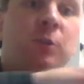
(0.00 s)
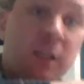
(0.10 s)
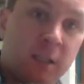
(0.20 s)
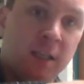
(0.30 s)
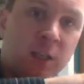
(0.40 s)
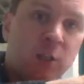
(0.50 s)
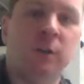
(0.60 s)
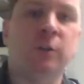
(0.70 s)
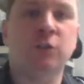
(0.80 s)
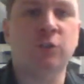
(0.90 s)
need to get to
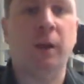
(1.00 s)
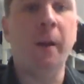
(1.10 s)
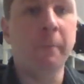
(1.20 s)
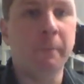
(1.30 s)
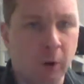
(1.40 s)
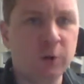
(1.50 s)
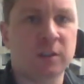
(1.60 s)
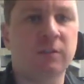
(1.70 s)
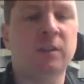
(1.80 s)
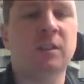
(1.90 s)
another string.
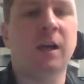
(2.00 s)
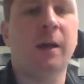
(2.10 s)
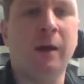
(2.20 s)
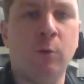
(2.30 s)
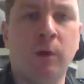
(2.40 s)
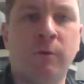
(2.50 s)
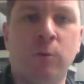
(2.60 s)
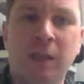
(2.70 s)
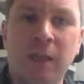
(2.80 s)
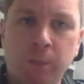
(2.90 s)
Most of the time, however,
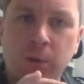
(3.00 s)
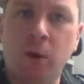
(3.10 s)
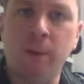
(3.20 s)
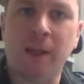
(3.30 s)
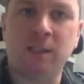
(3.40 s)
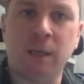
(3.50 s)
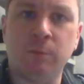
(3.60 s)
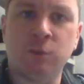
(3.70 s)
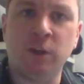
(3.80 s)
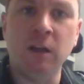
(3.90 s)
we keep it on that same
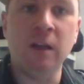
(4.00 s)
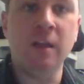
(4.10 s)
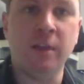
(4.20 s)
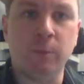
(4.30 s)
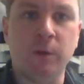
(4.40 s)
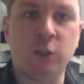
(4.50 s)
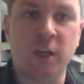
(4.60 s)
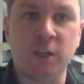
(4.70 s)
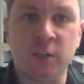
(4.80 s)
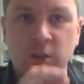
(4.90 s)
string, then we
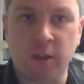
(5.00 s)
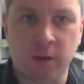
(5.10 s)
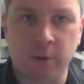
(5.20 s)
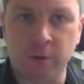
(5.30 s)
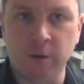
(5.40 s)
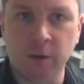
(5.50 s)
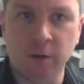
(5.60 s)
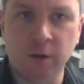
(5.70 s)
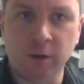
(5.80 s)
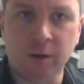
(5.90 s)
change it to the other,
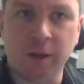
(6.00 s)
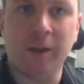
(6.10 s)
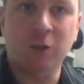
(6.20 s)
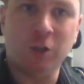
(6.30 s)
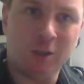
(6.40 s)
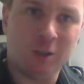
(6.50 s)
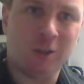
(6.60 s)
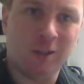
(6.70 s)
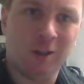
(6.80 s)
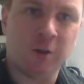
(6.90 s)
and then change it
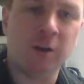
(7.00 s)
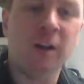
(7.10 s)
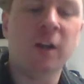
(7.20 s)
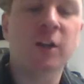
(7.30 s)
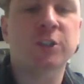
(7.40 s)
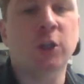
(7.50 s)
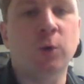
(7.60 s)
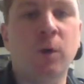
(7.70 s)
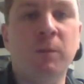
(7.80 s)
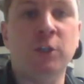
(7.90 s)
to the other, so
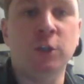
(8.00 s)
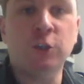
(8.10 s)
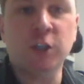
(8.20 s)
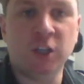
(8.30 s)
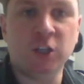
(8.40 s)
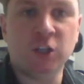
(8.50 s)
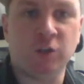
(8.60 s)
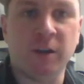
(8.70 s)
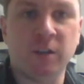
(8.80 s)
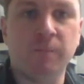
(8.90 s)
that when we do change
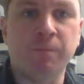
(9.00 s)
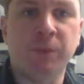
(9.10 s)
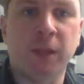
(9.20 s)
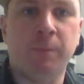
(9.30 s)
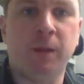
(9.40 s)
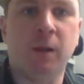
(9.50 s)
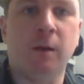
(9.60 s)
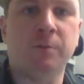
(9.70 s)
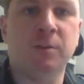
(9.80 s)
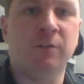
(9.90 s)
strings, it
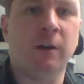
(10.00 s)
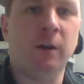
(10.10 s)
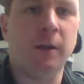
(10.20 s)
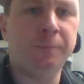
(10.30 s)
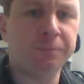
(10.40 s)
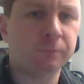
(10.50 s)
becomes a very